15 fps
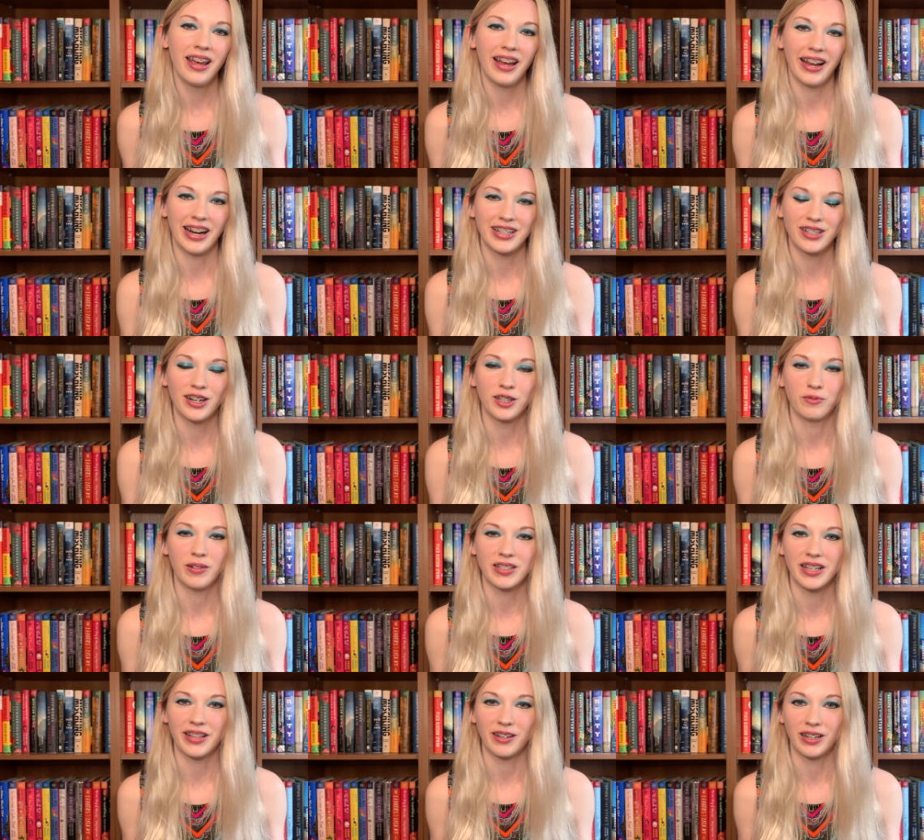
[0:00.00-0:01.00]
And I started to wish
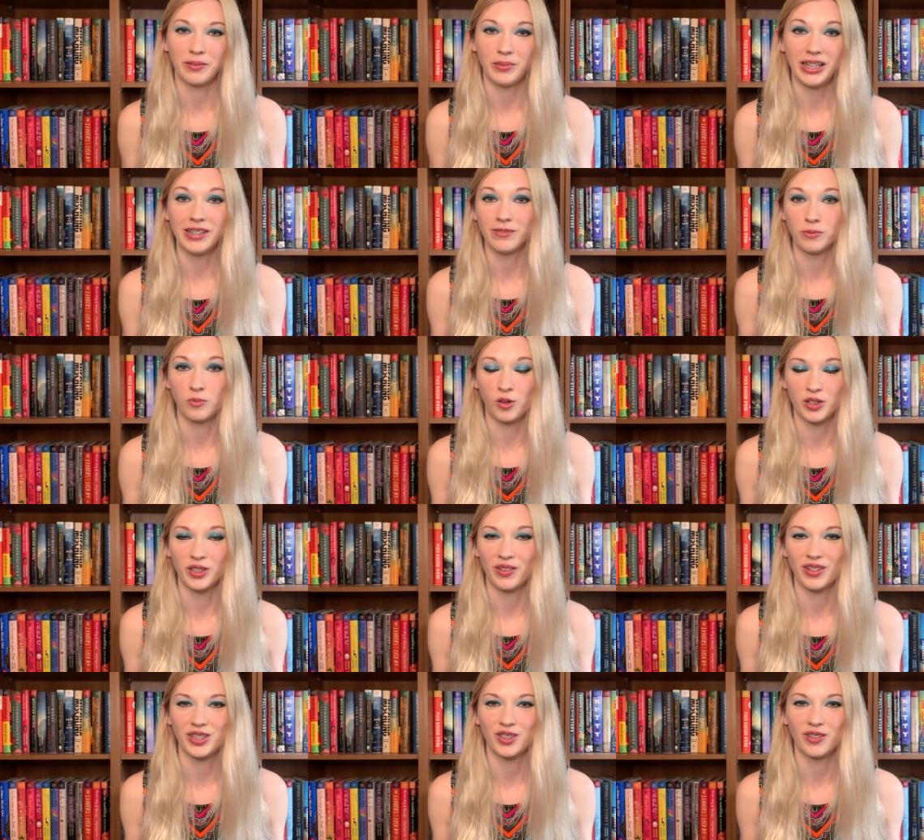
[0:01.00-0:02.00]
that there could be even more to
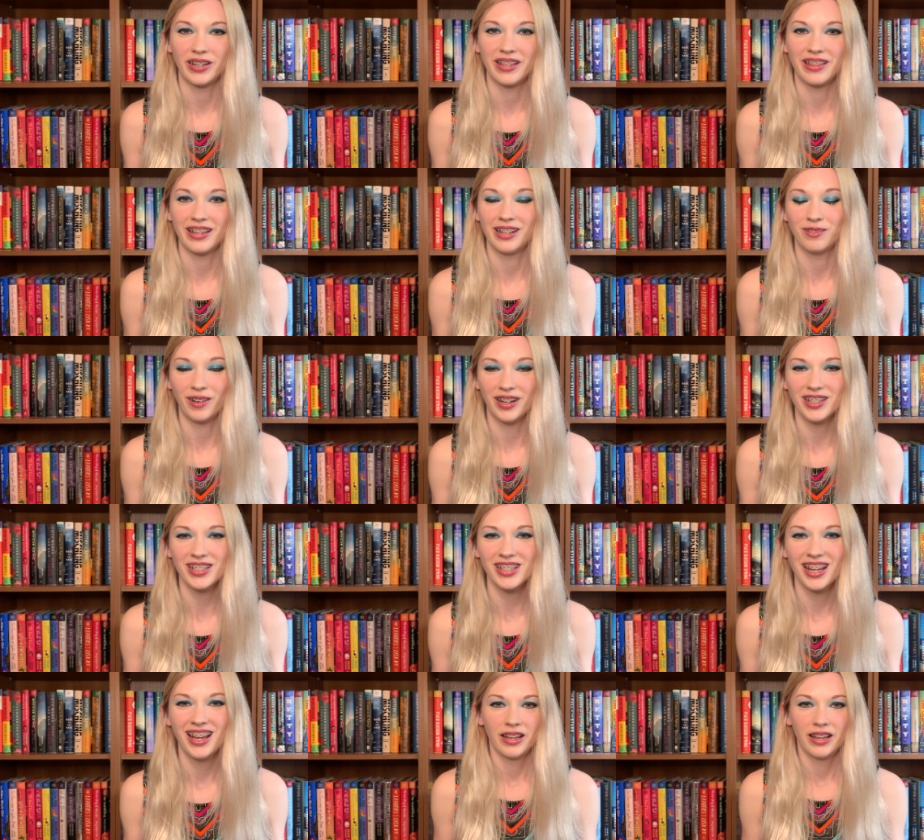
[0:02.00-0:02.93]
the story than it was.